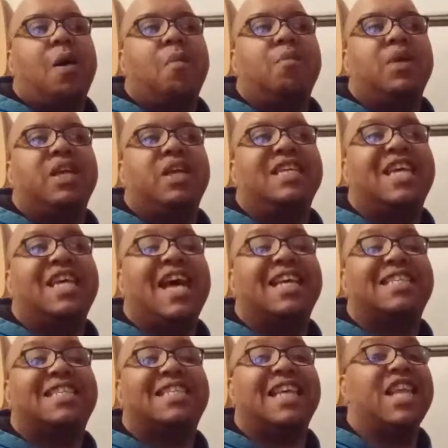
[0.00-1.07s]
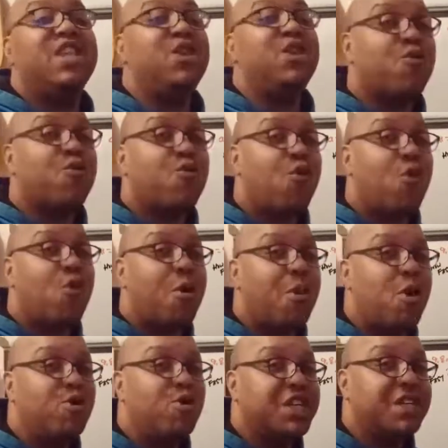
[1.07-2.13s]
Yes, in uniform
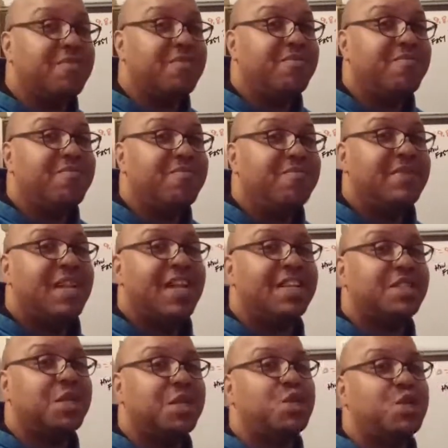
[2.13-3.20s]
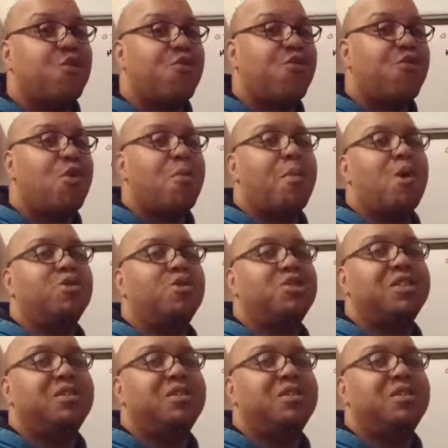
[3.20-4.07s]
motion. Is this uniform motion?